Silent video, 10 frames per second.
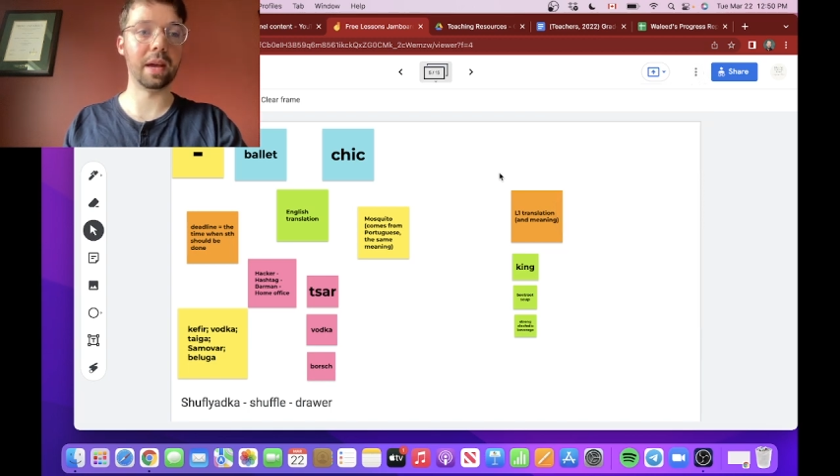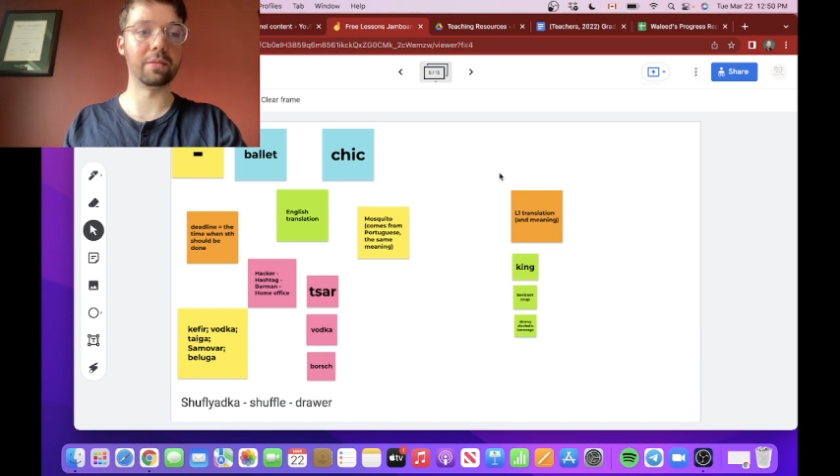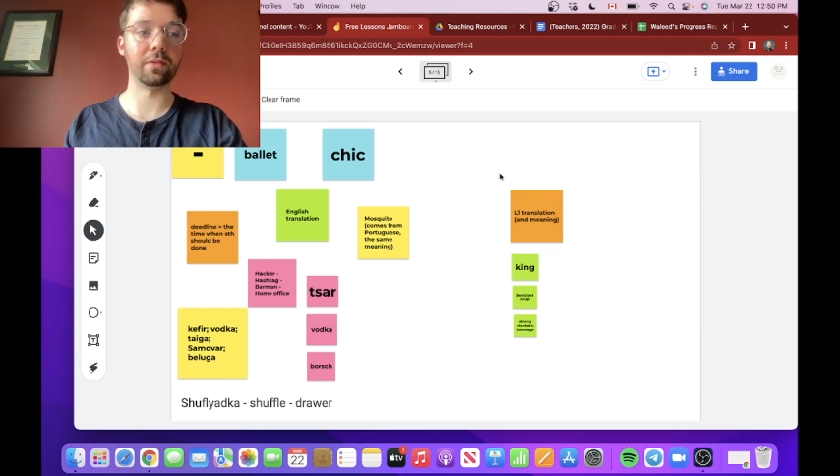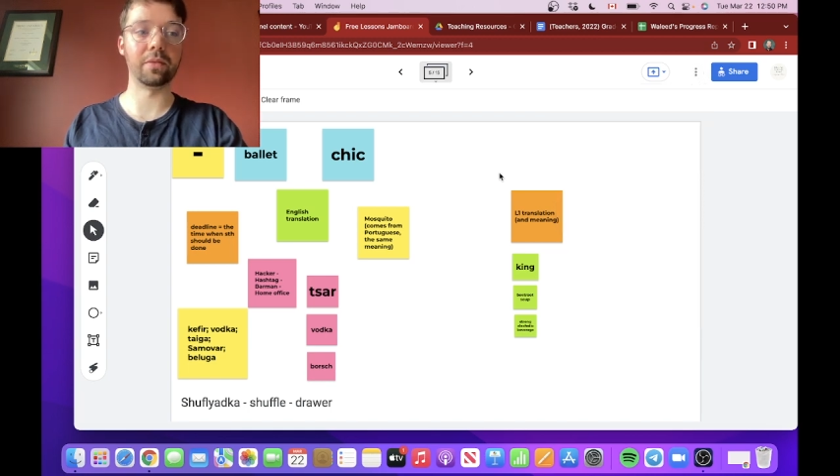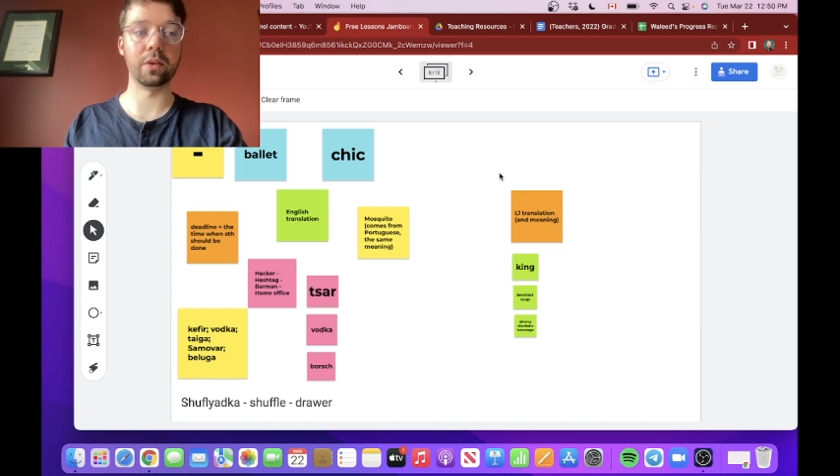
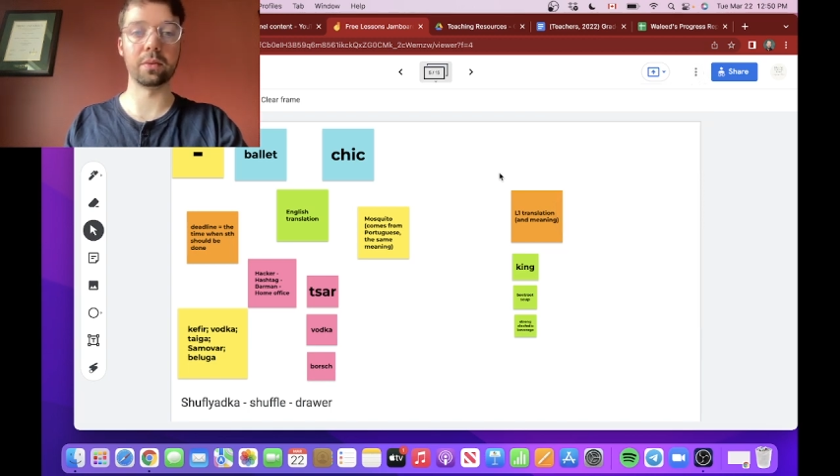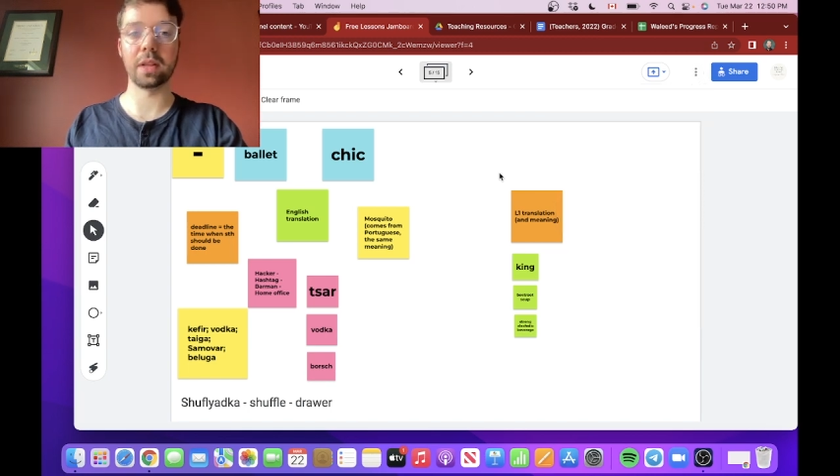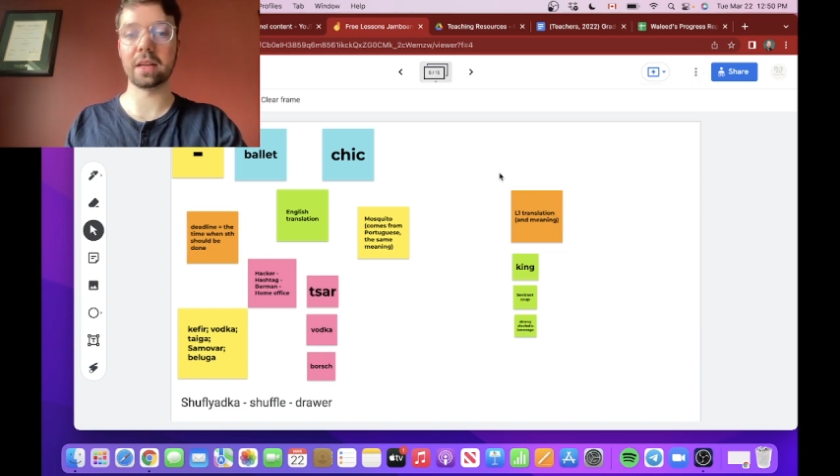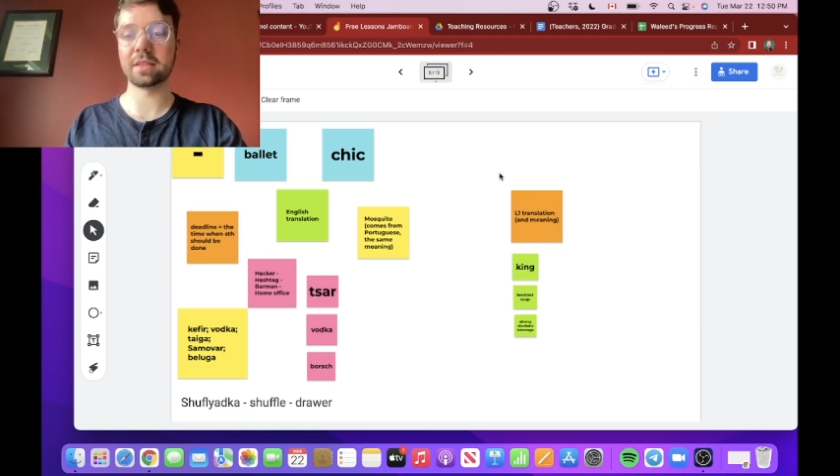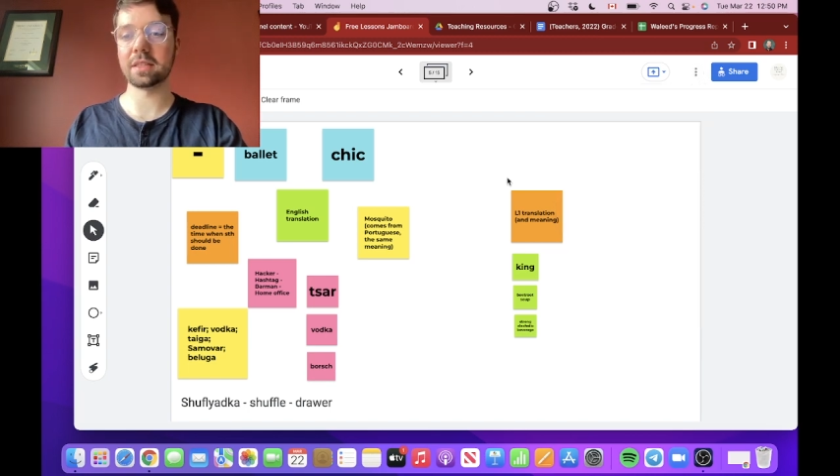every few
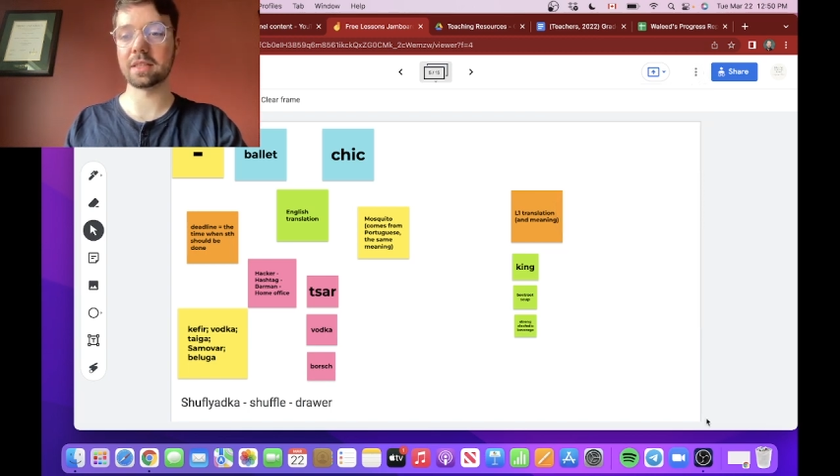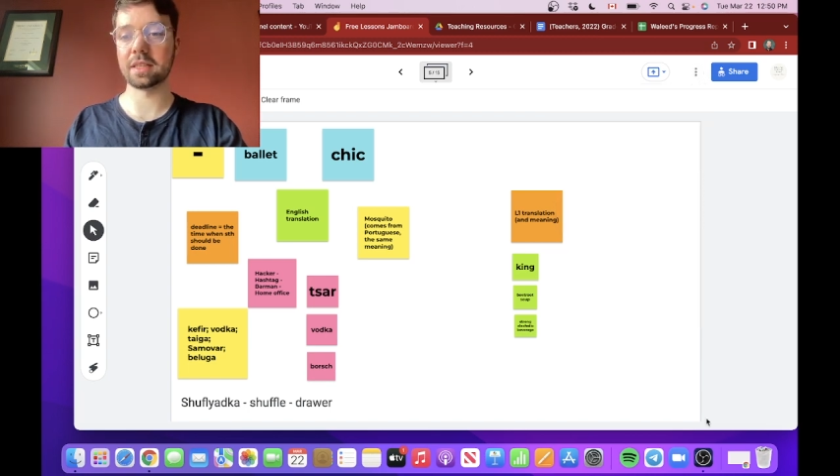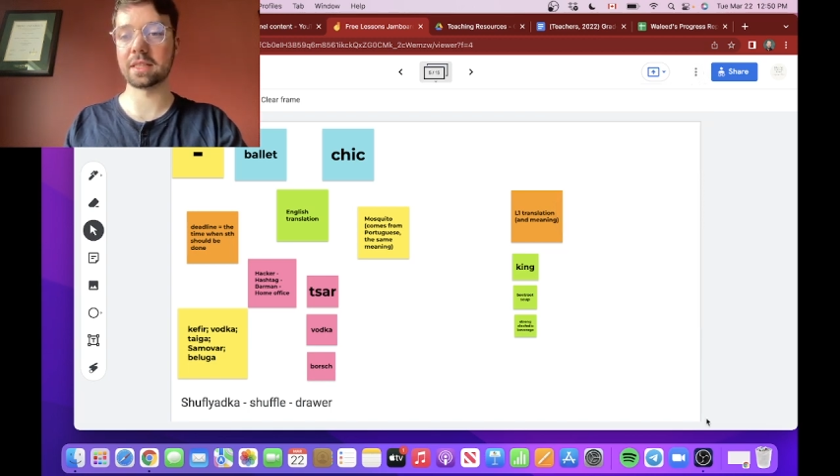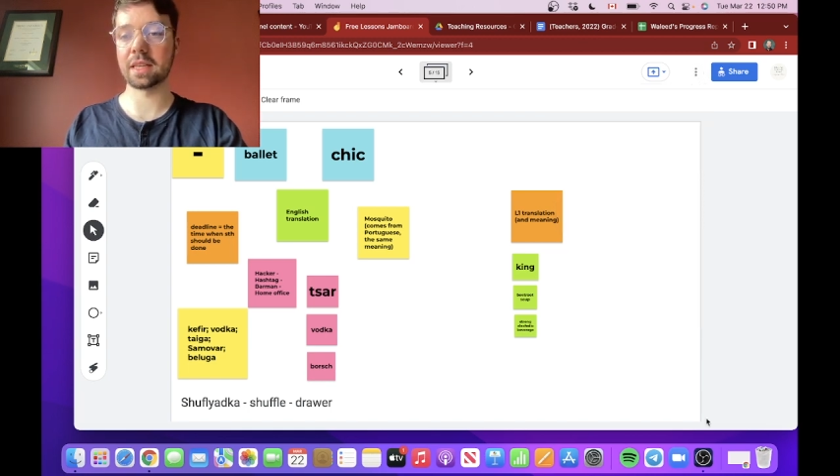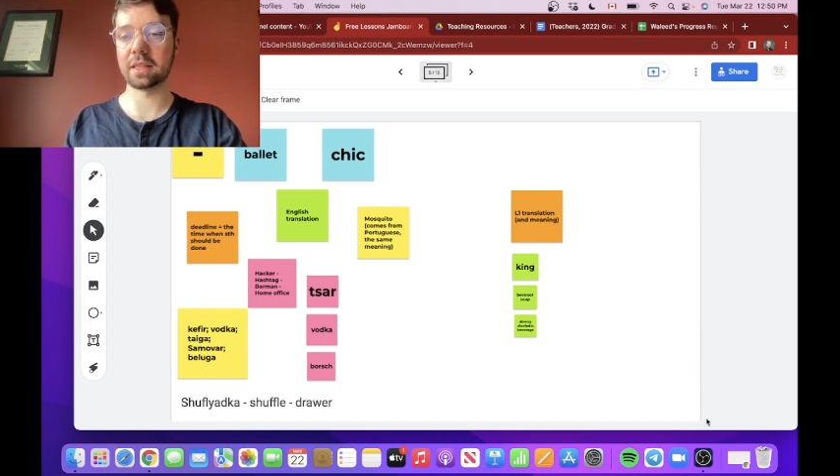classes
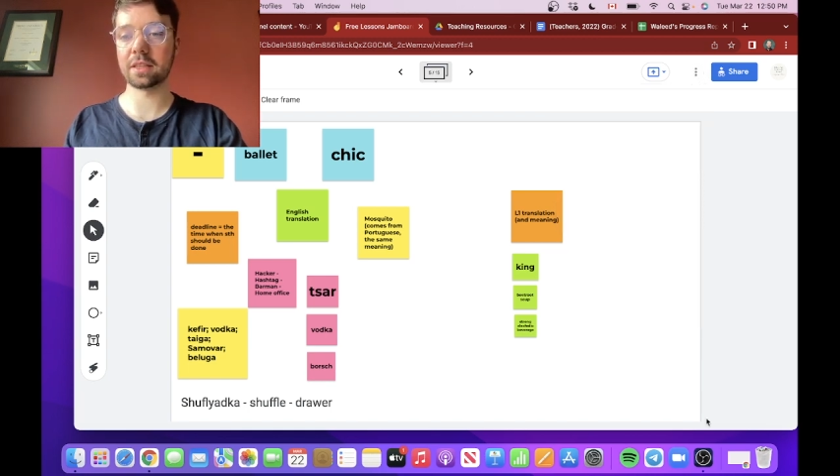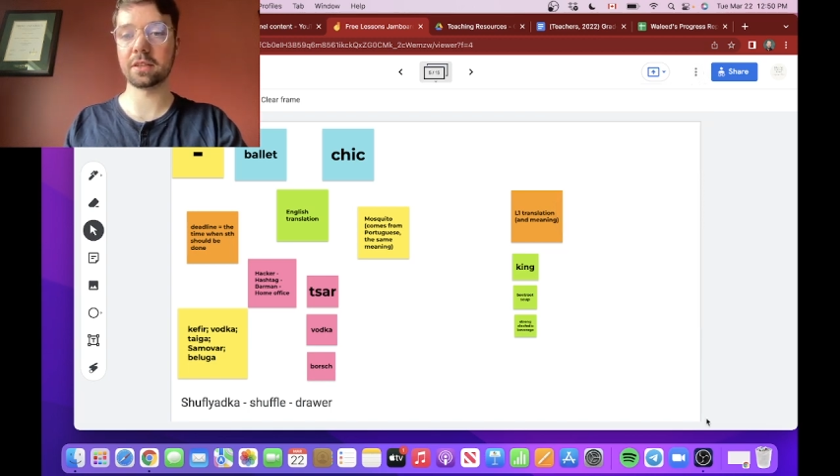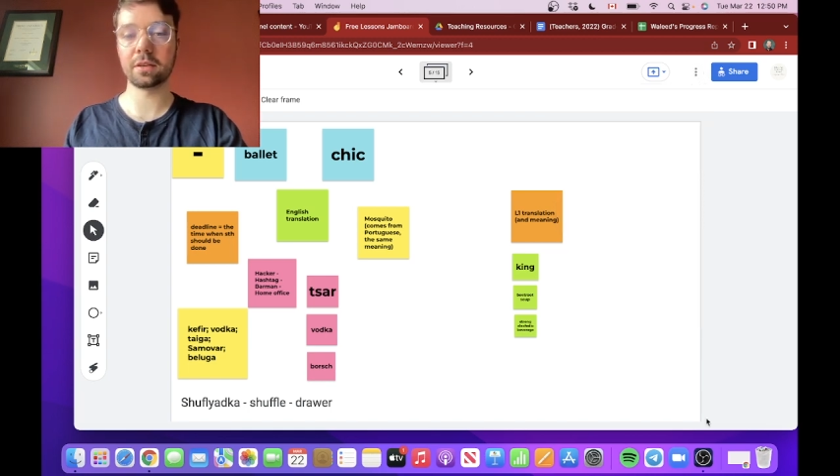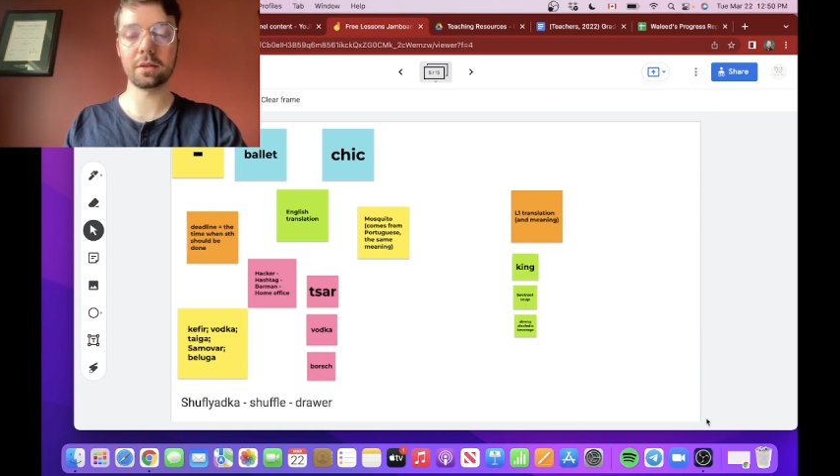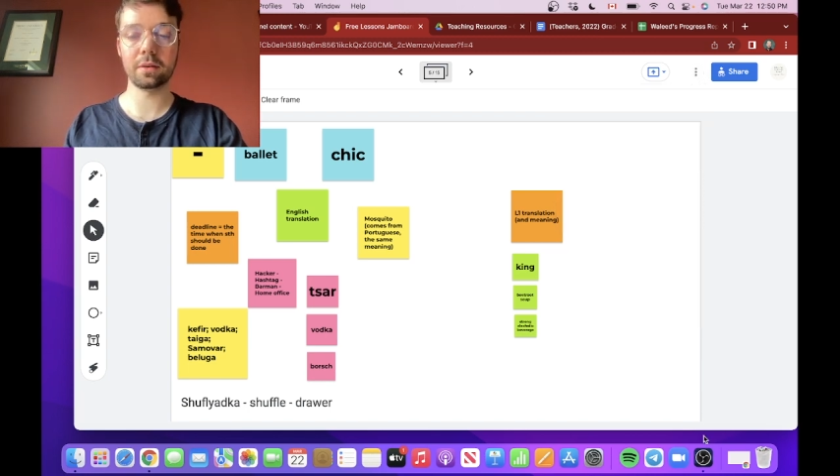and send it
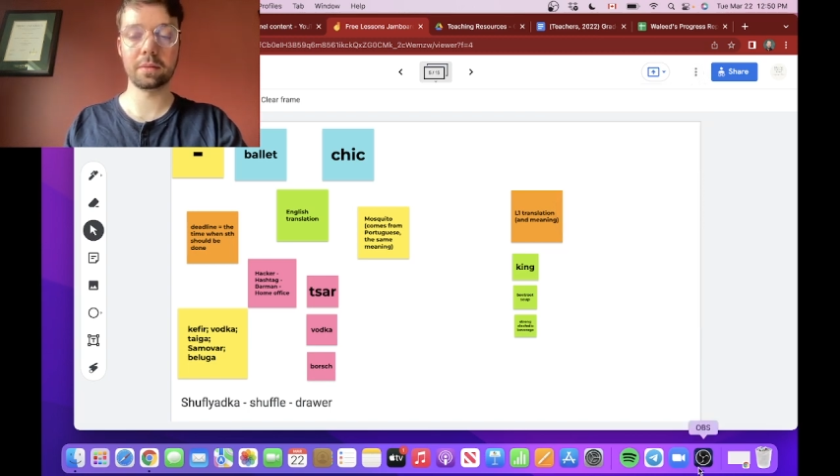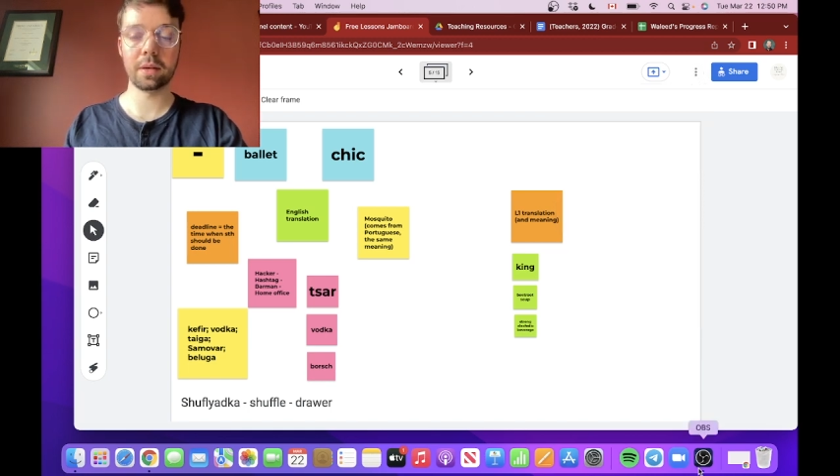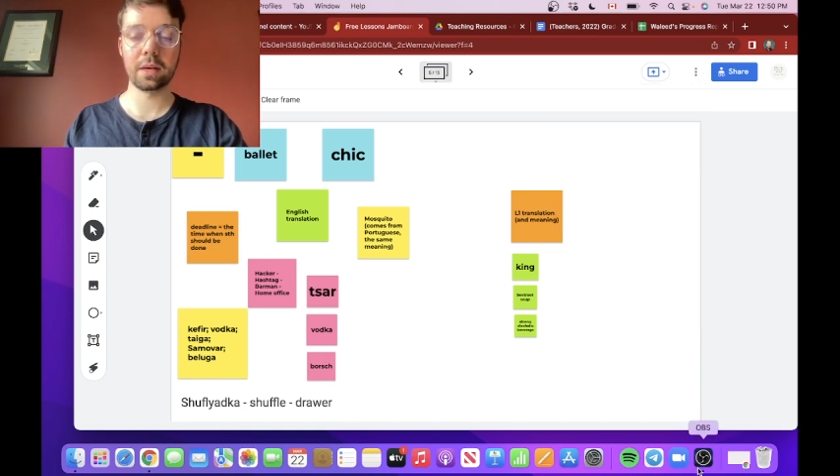to her.